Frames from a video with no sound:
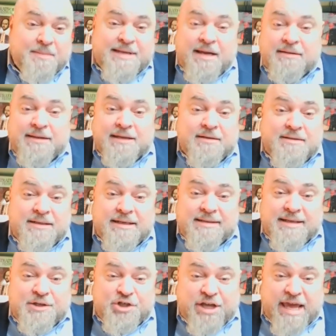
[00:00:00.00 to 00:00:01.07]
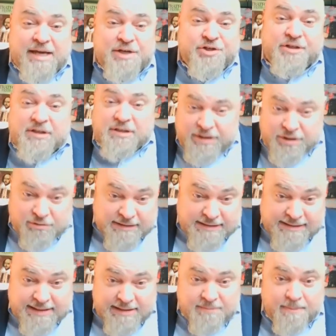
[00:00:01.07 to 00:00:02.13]
out there see as education,
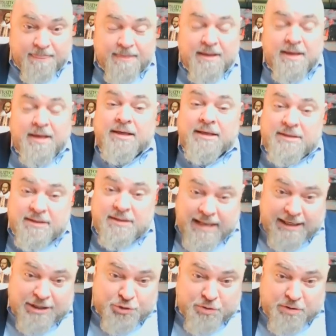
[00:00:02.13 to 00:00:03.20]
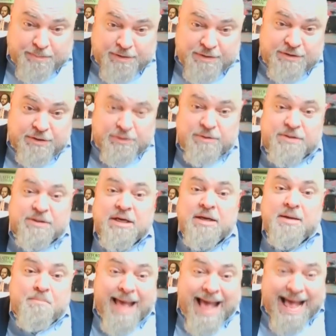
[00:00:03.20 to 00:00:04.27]
literacy, intellectual pursuits,
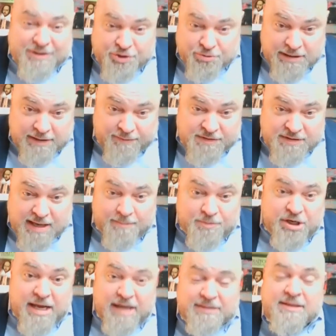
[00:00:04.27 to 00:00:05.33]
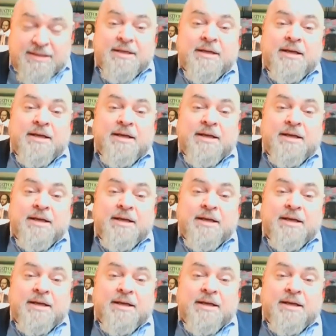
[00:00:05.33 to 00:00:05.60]
mastery of subject,